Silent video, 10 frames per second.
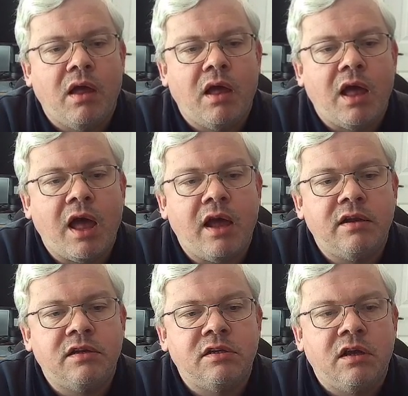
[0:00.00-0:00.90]

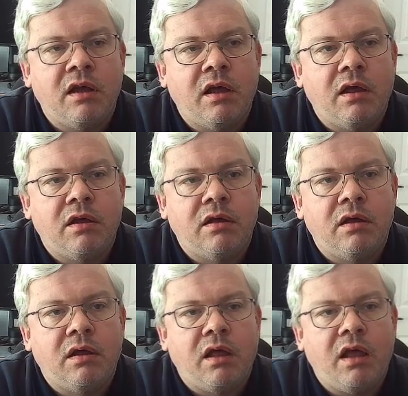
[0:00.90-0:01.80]
And
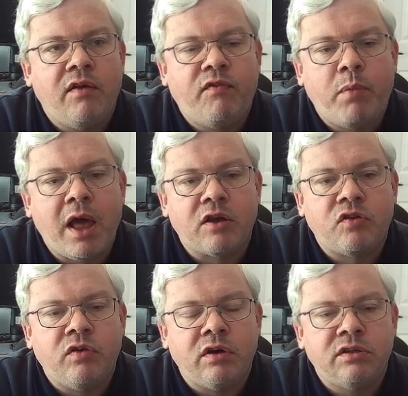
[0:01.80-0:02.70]
if black
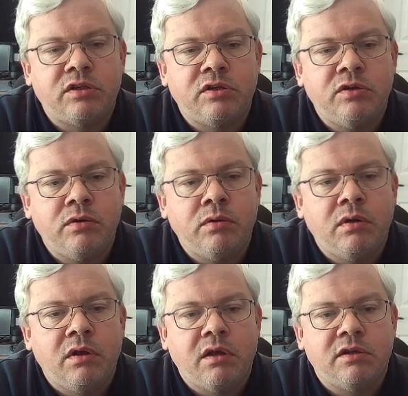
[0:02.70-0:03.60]
tries to
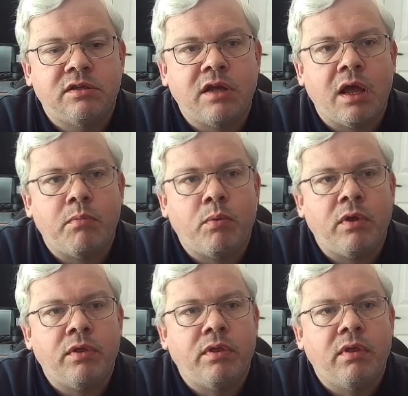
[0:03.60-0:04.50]
escape
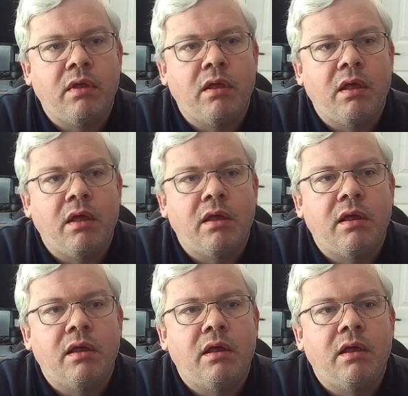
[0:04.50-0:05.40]
with
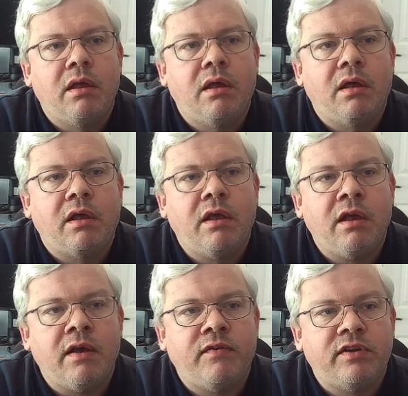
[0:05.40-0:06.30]
king
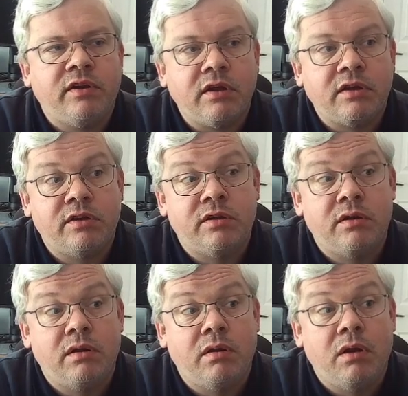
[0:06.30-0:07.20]
f6,
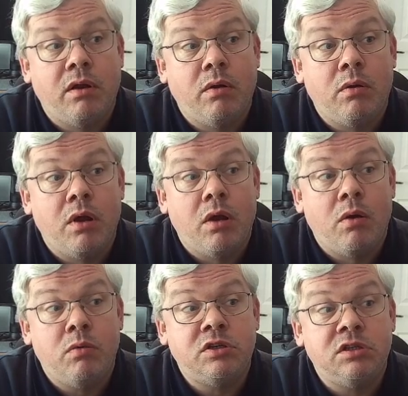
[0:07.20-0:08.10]

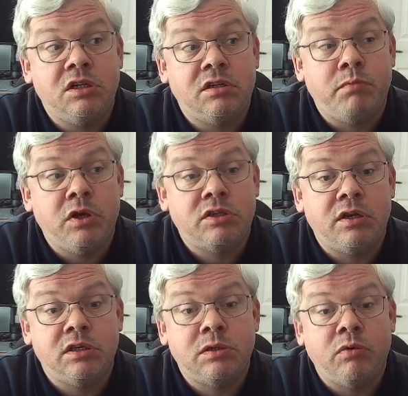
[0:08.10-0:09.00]
which is his most
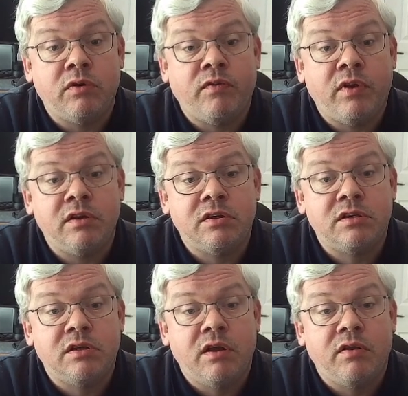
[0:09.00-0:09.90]
sensible defence,
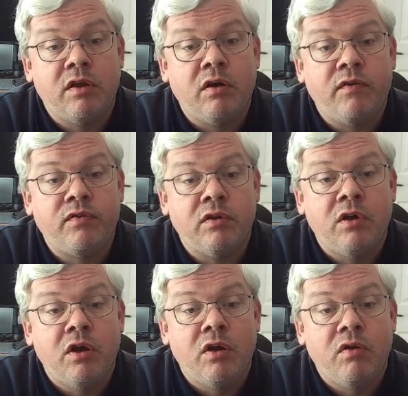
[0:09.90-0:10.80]
then after
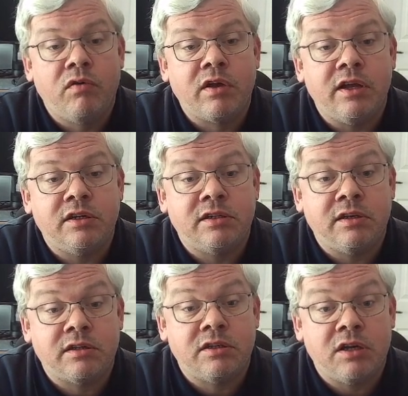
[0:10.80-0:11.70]
rook
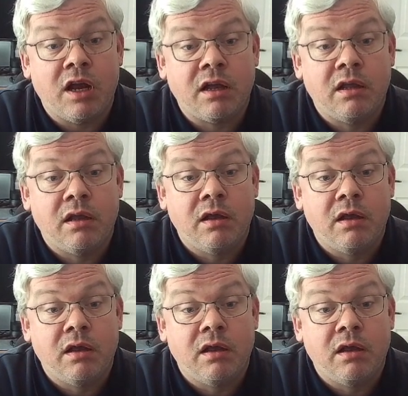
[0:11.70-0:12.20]
h6 check,